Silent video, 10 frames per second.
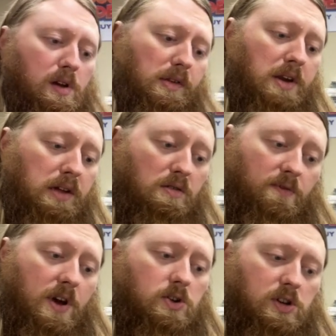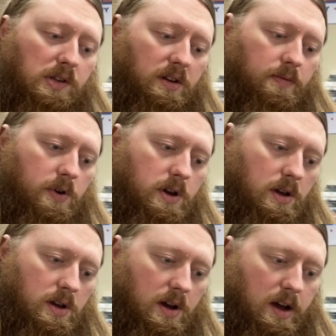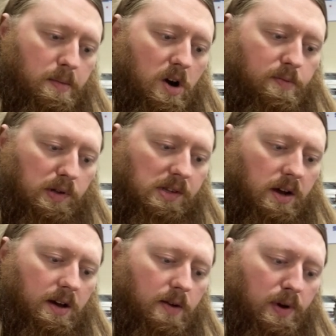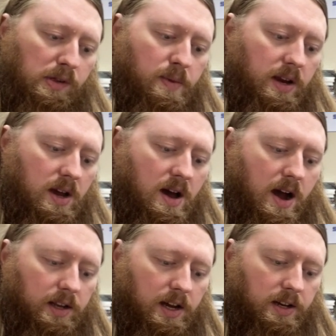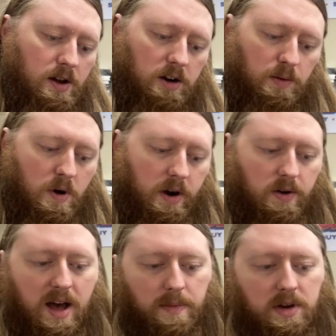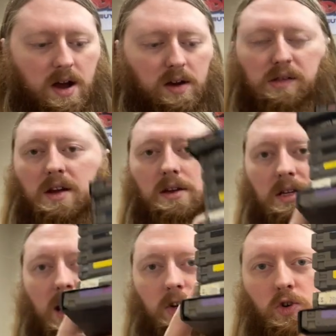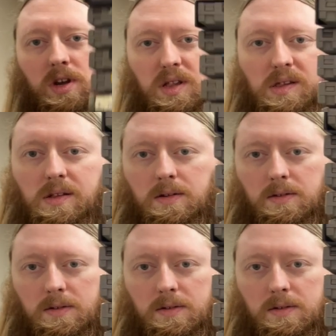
Snake's Revenge, that's a good one. Uh, Mario Bros. Duck Hunt, WrestleMania, Highlight, Dr. Mario, Abadox, and Tetris.